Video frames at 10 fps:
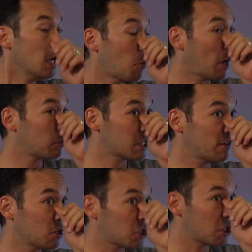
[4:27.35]
yeah, well, I was
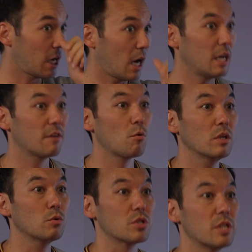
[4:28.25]
never. A, I never went
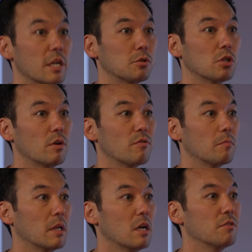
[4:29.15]
to a stand-up show ever in
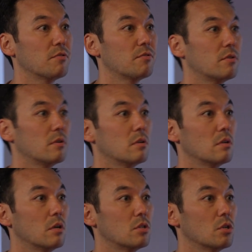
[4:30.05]
my life.
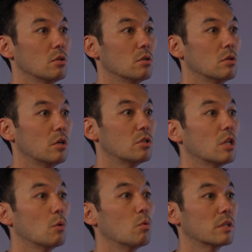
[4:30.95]
Until until, until
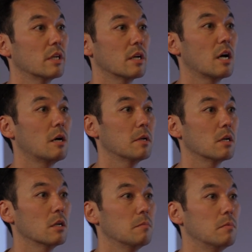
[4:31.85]
I worked at a comedy
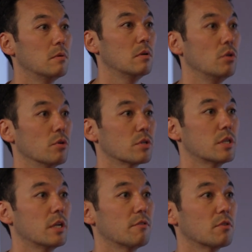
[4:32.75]
club in New York
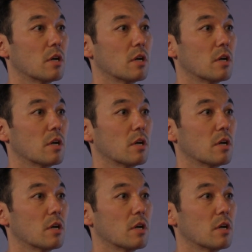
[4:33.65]
City after